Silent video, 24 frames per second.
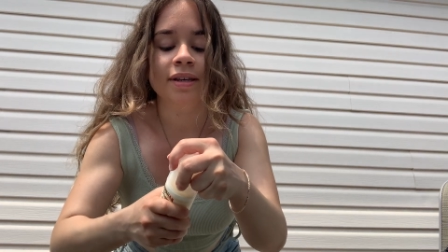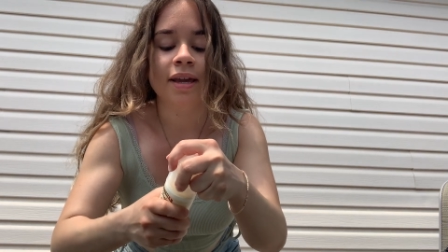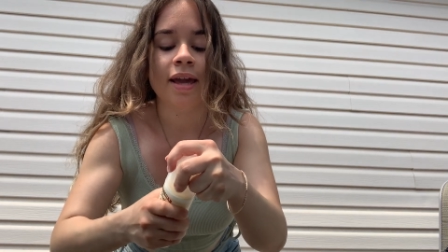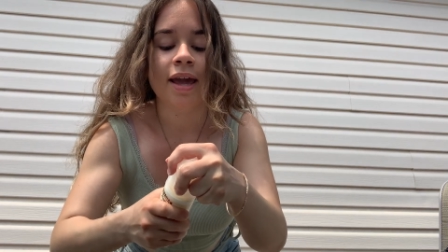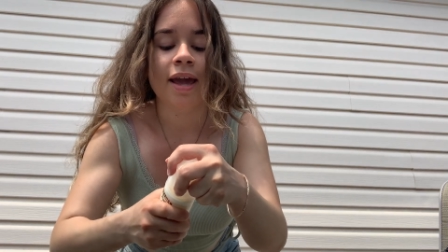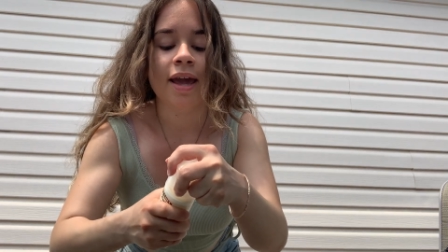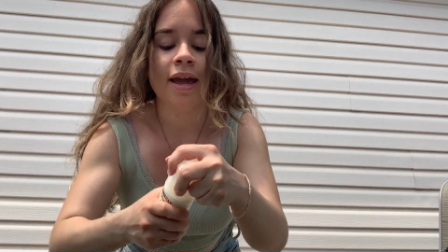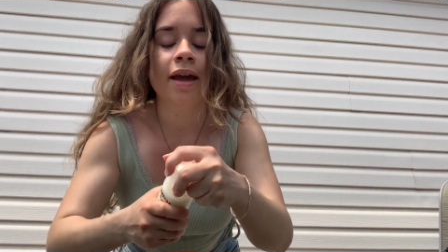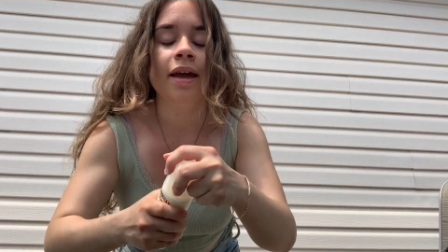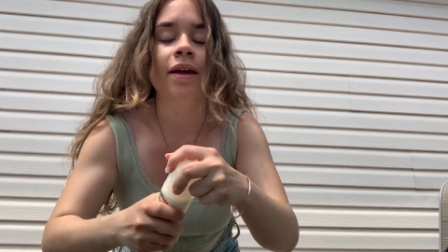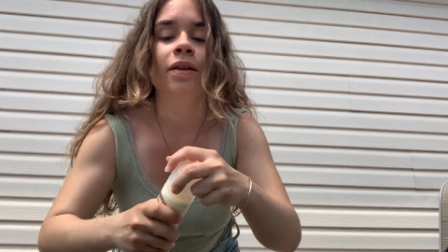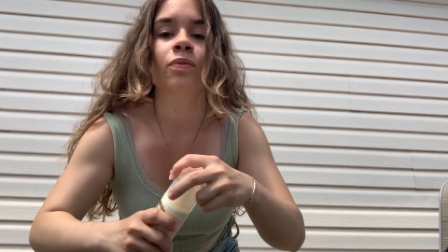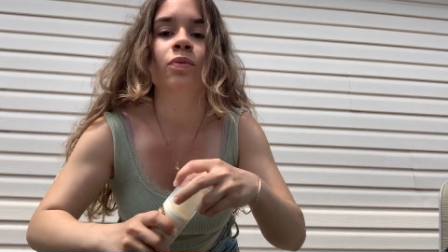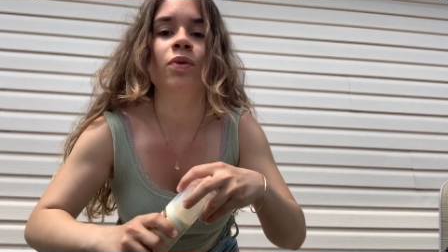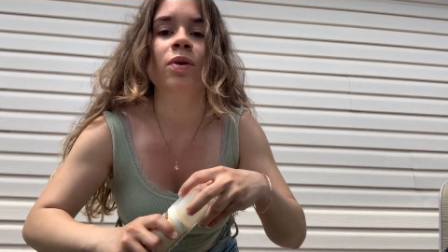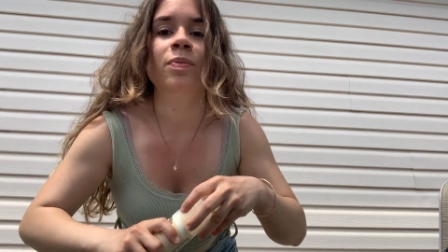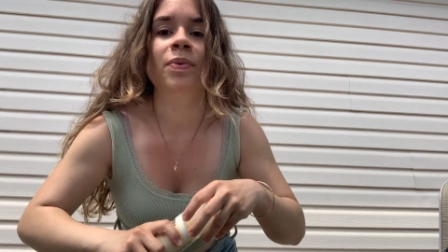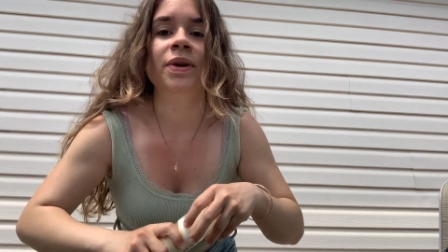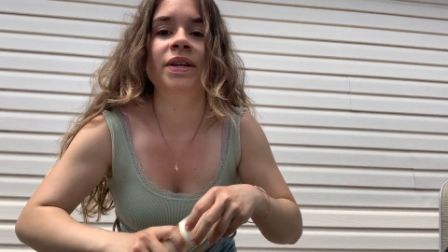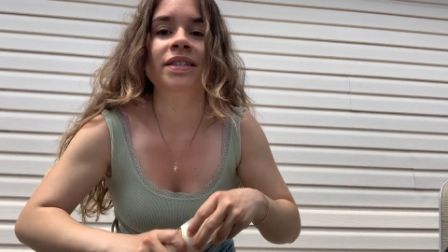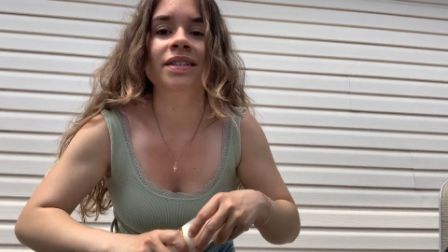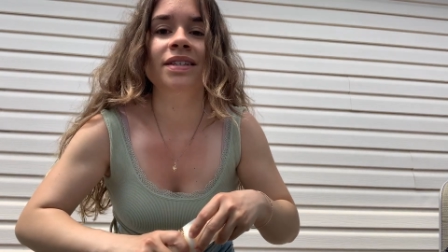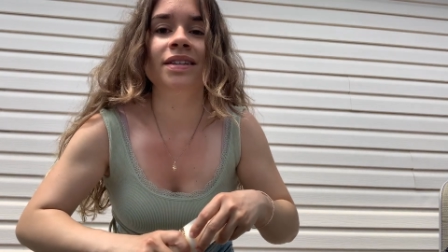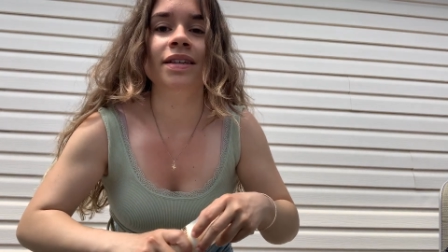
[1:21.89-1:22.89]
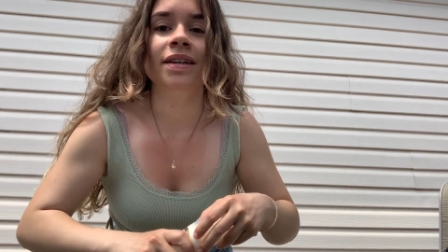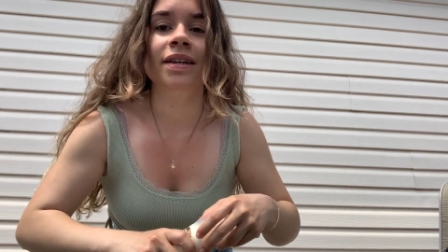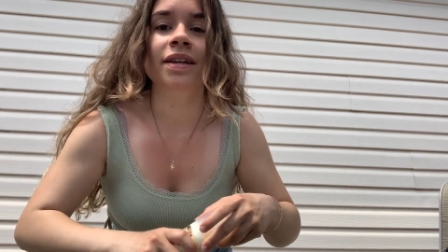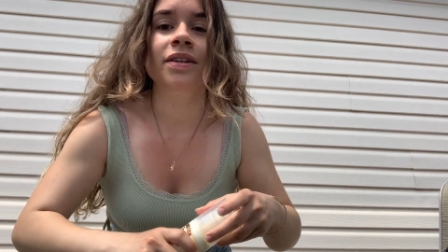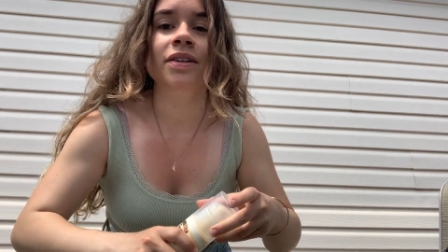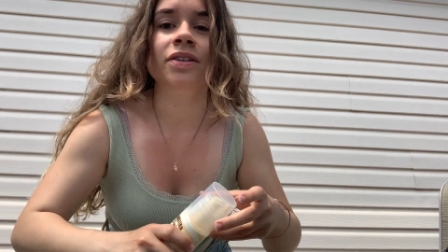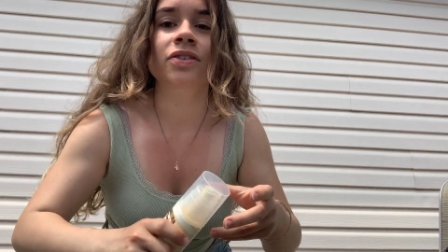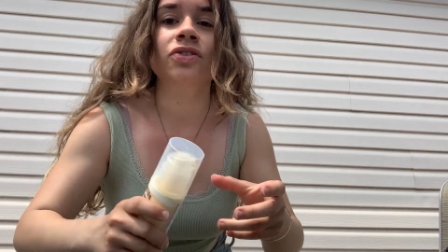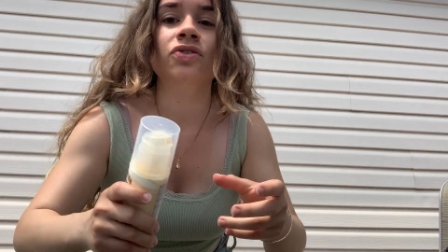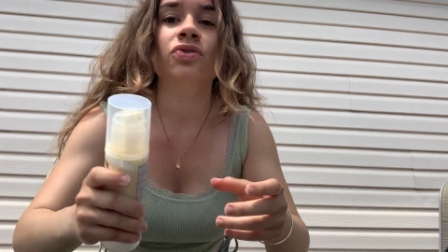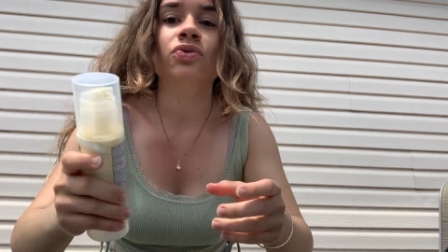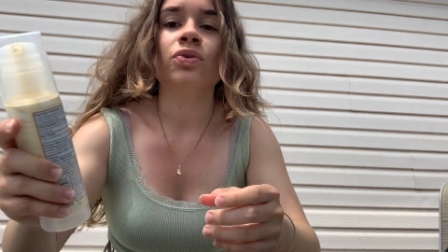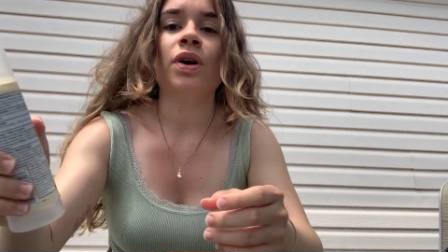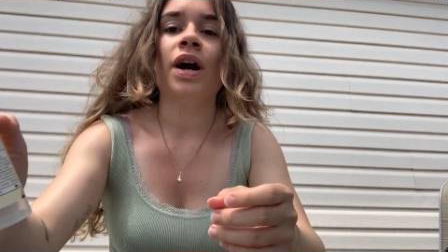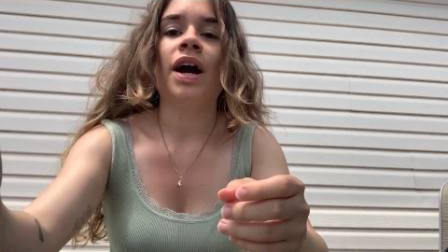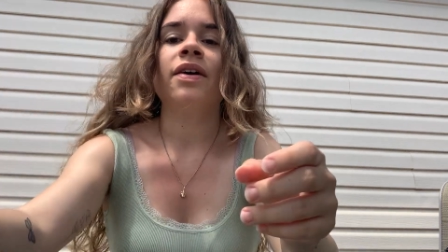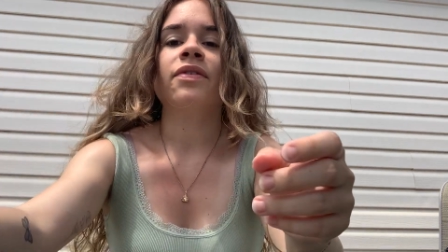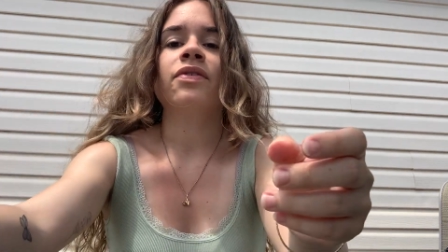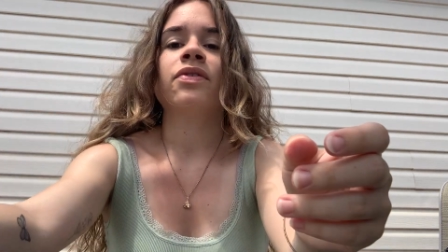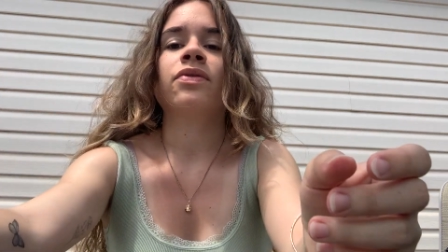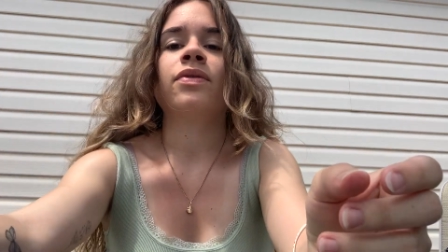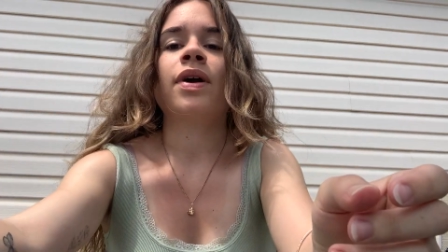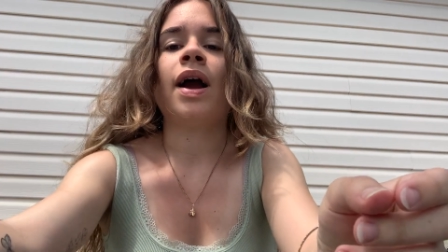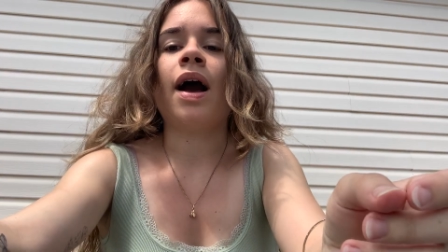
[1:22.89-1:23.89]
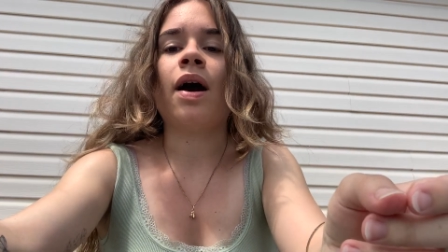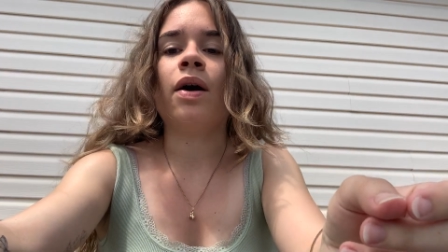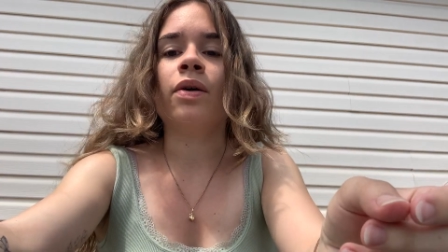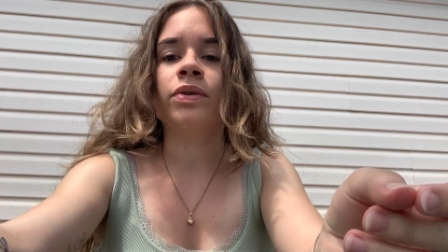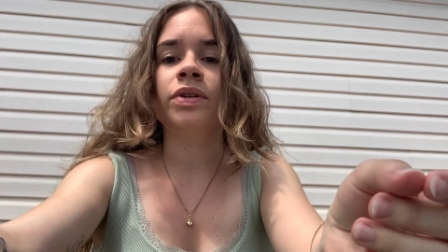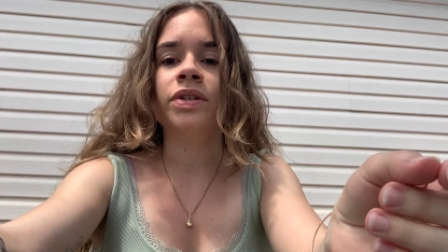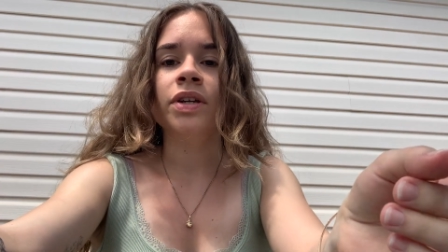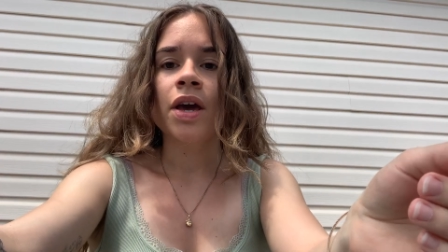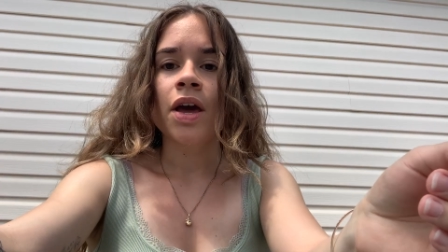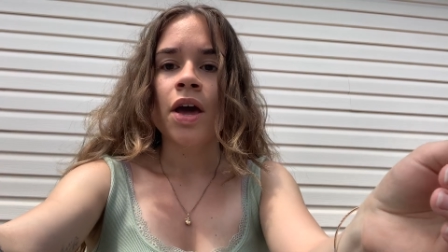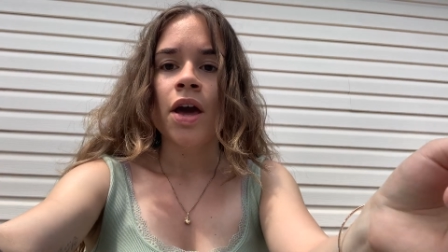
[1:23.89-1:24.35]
and we're basically gonna drive around